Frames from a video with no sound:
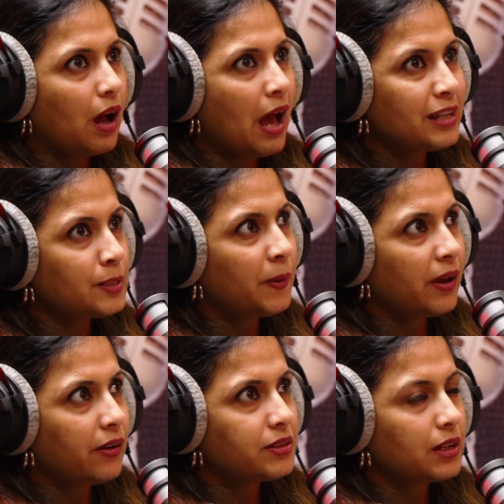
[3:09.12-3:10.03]
as a
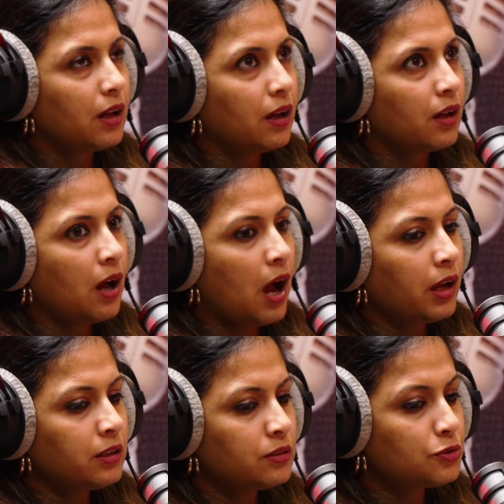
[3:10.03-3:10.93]
parent,
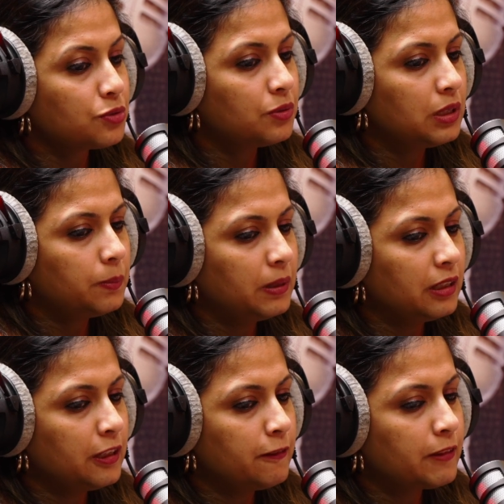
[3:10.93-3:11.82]
I truly
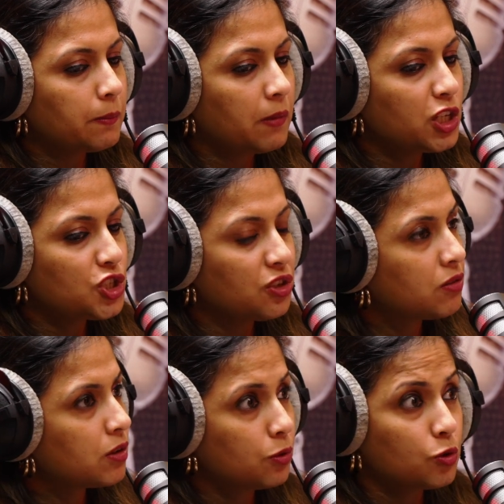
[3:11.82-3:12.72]
believe that my
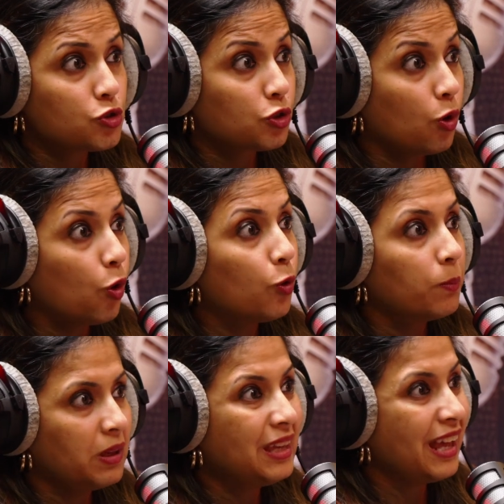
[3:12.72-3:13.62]
children don't owe
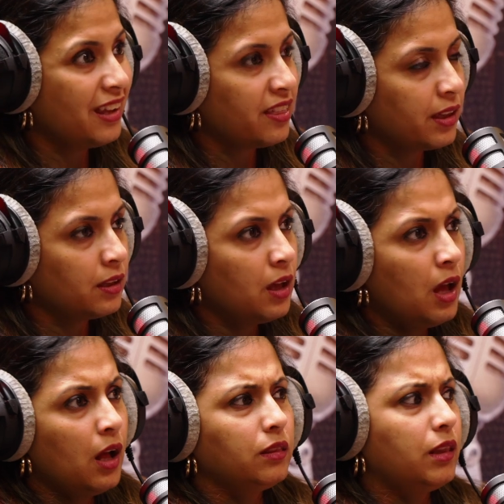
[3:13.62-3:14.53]
me anything.
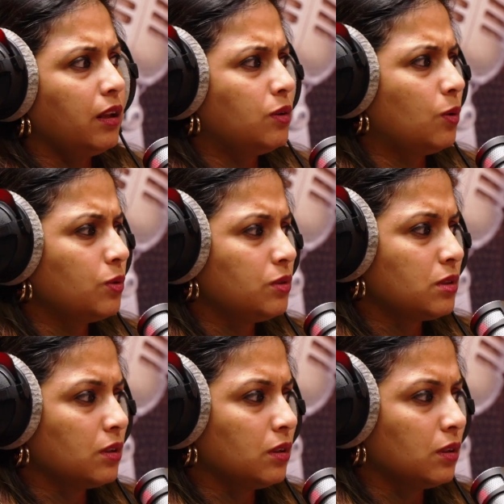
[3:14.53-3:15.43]
They
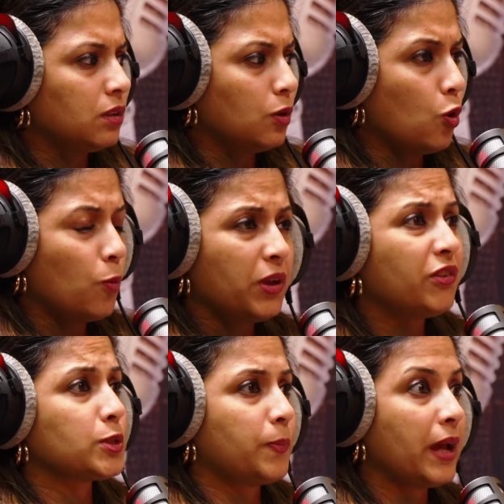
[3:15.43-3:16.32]
don't owe me
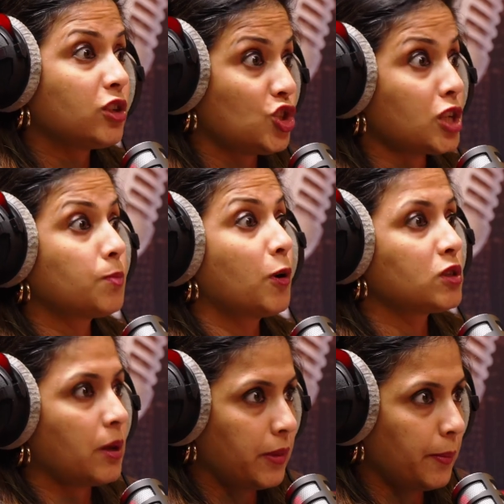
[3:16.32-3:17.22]
respect just
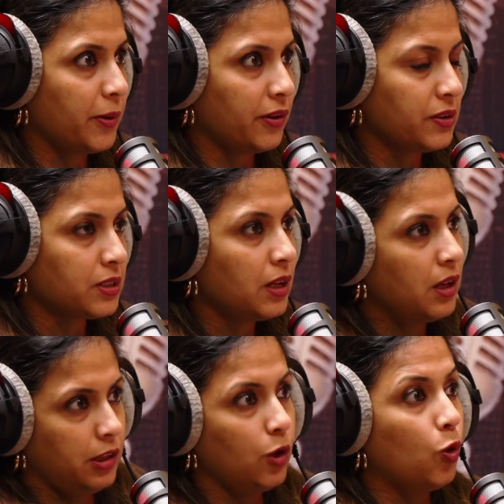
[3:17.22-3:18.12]
because I'm their parent.
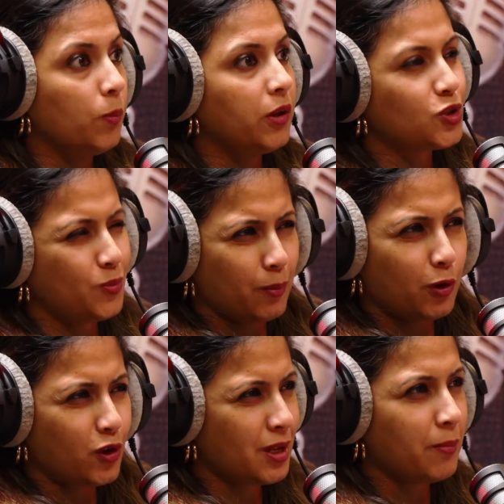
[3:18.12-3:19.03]
They owe me respect
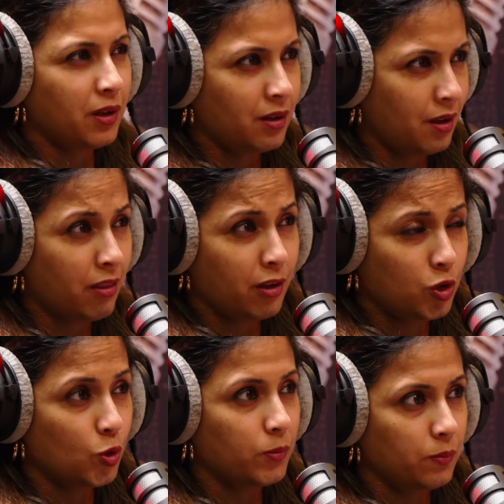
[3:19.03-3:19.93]
because I'm another
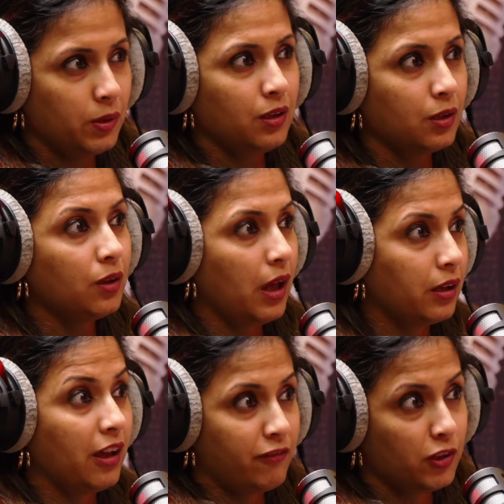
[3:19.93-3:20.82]
human being,
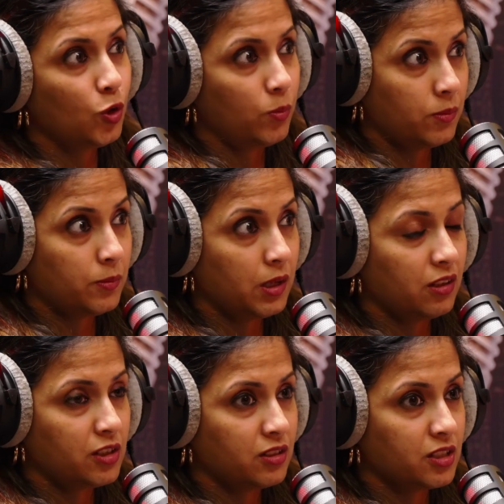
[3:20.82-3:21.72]
and every human
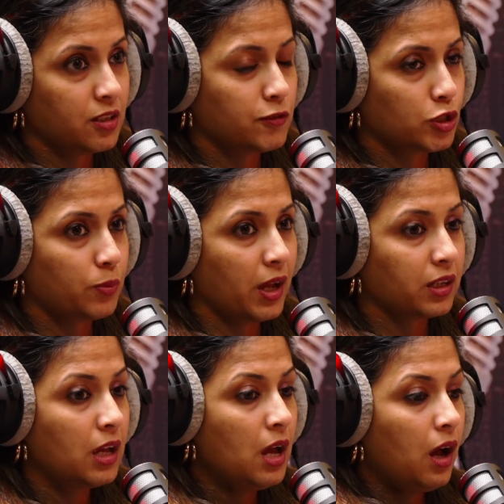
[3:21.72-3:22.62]
being deserves
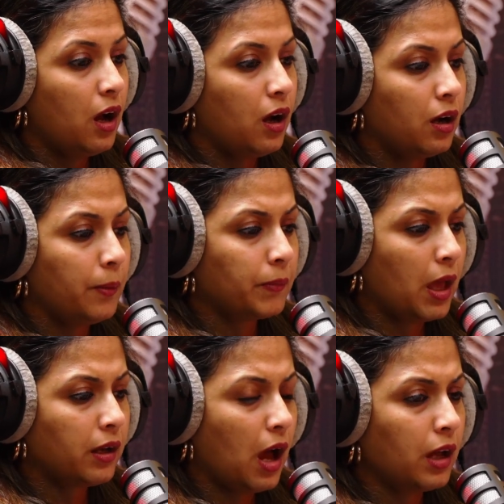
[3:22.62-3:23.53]
respect.
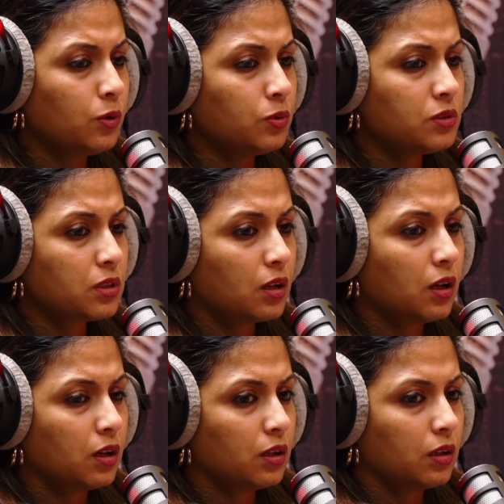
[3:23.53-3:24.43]
And I don't,
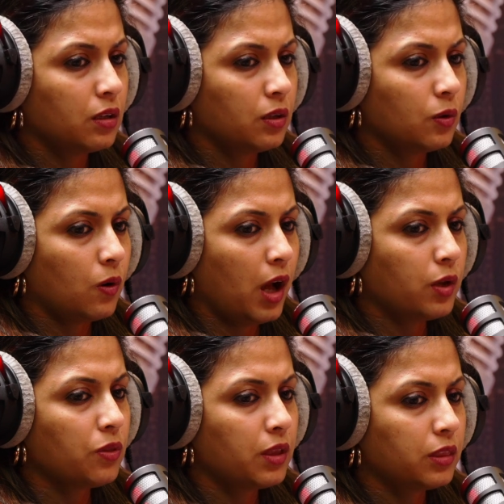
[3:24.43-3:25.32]
I
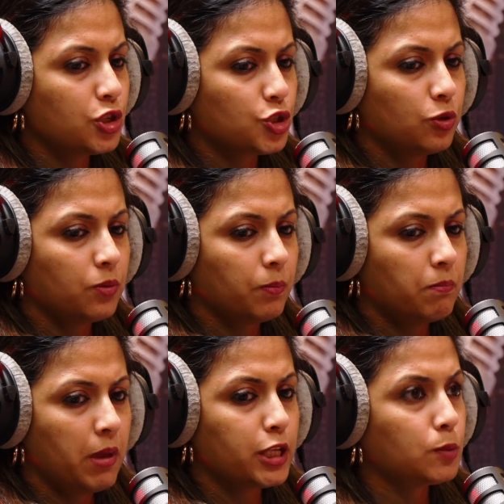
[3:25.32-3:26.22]
don't think they should
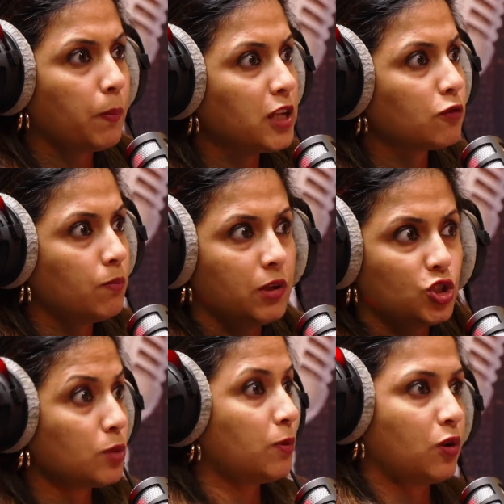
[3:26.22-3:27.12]
make space for me
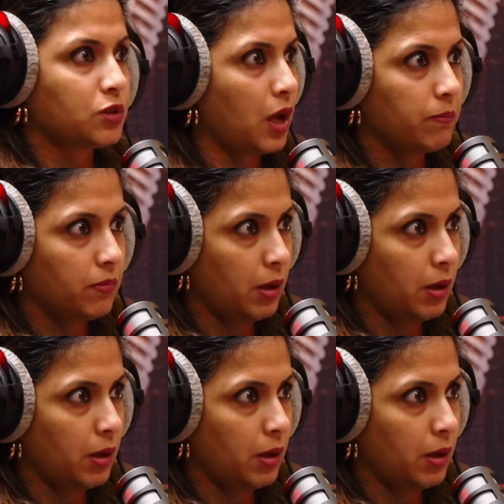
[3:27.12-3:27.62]
just because I'm